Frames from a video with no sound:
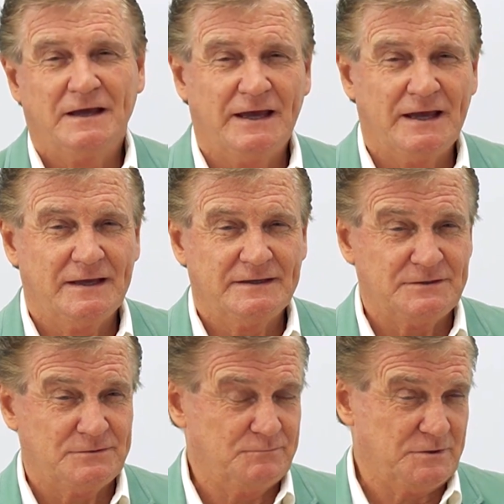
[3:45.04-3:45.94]
uh,
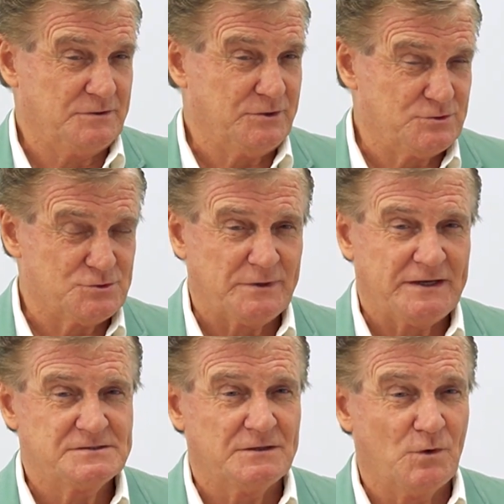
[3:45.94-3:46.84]
in, with your interest
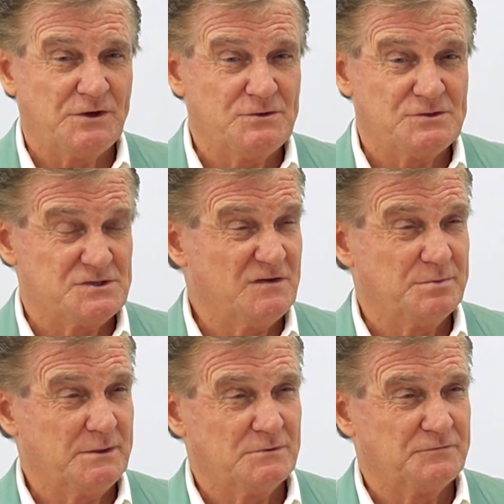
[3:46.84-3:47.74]
rates, and why don't you just give
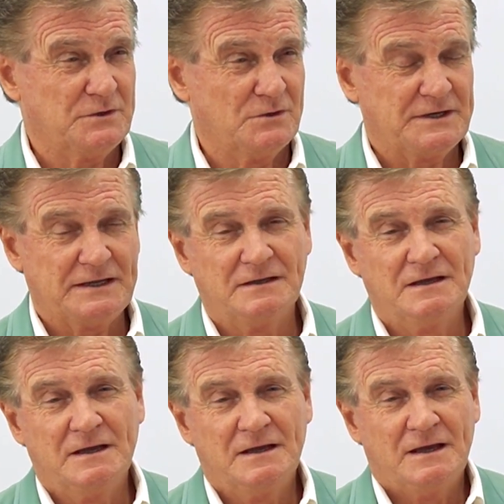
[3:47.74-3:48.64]
people a free holiday?
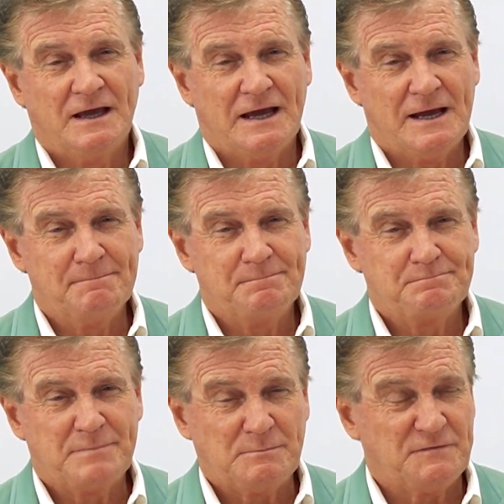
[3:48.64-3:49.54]
Um,
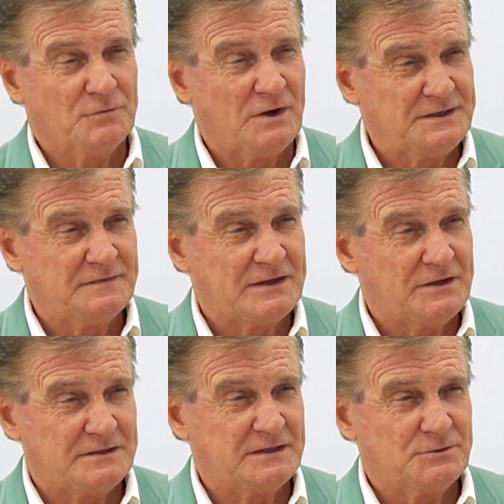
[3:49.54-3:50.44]
but before I did that, I
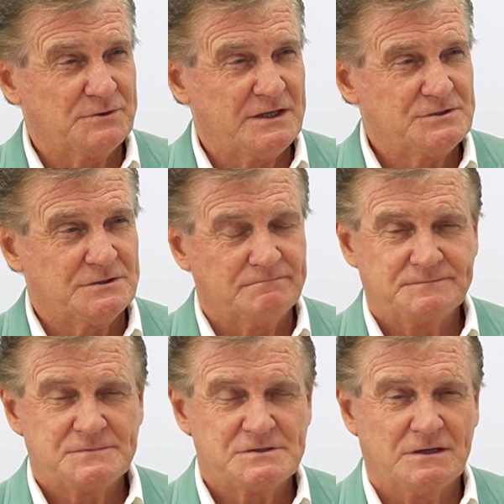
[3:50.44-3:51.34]
had to get their attention.
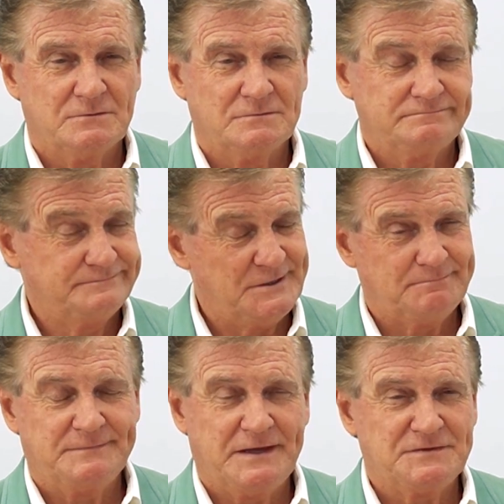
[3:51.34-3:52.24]
So,
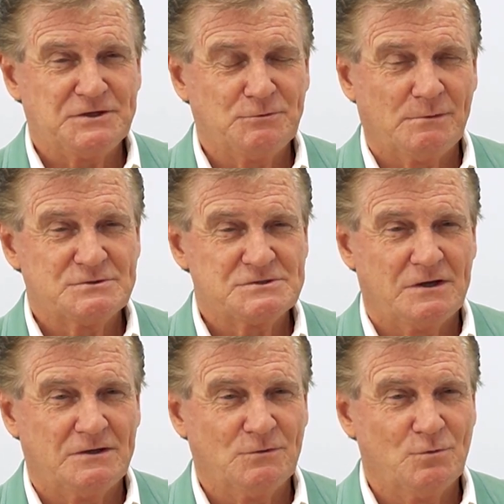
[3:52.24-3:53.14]
yep, Anthony Robbins
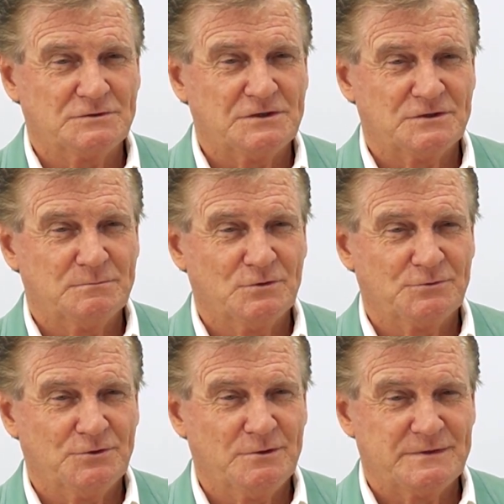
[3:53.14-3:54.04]
style, I walked into the
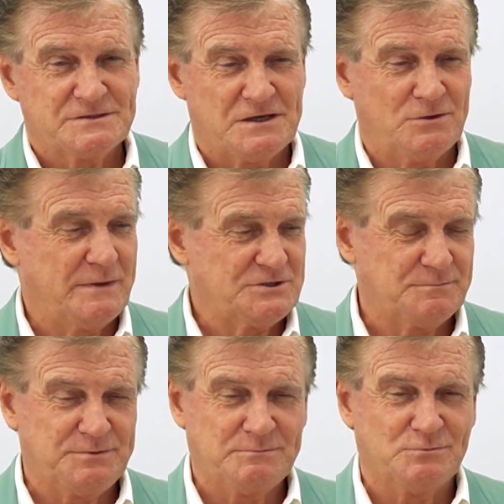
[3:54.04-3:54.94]
boardroom. There's a whole bunch
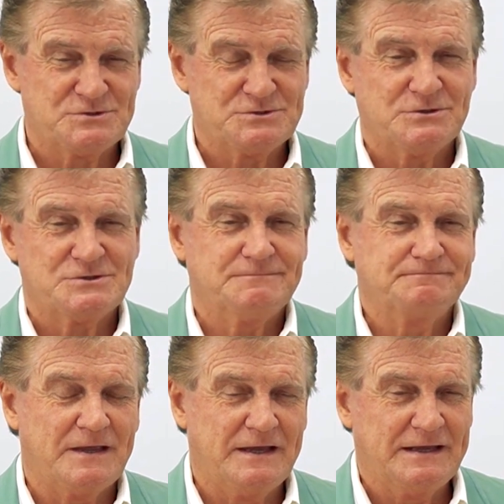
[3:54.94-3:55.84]
of people with suits,
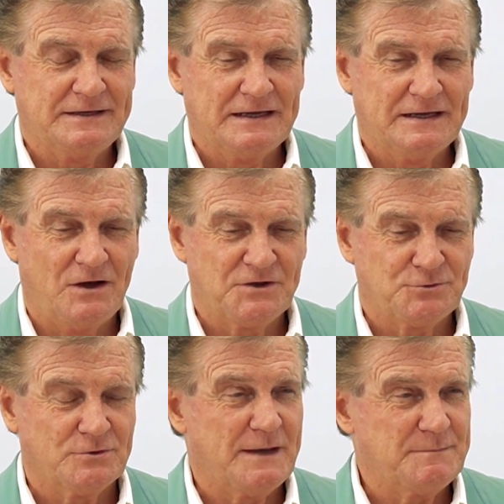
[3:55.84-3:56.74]
and uh, I
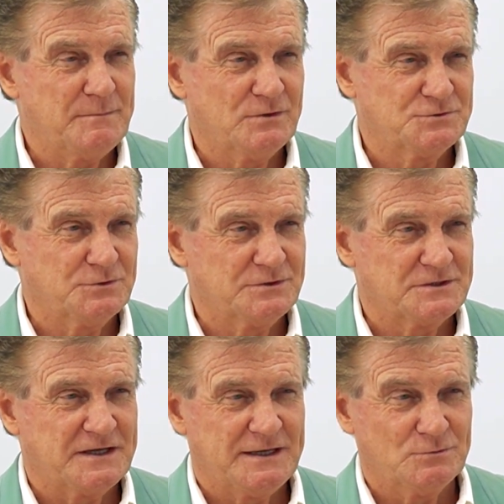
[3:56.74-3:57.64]
threw a Happy Meal toy on the
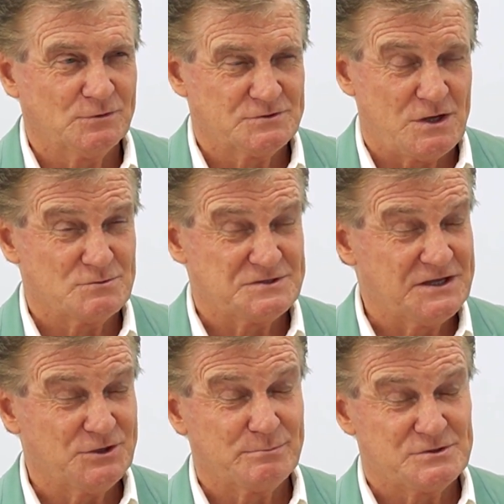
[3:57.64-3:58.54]
table because I was
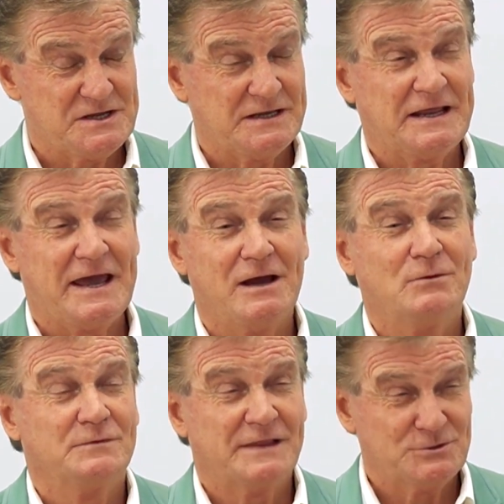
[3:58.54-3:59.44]
there to present
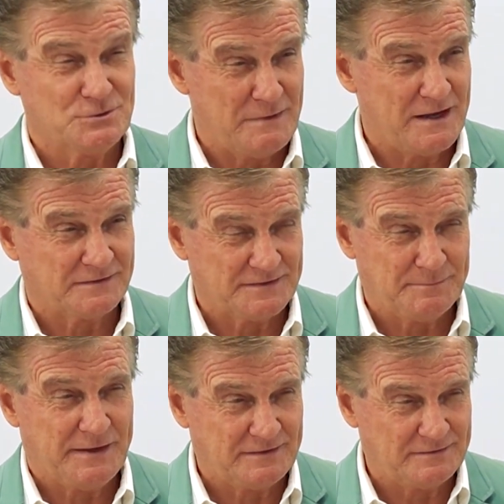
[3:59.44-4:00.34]
how they should market their
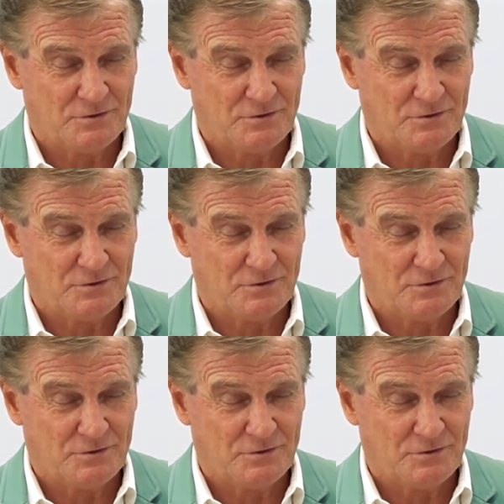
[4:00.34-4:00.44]
bank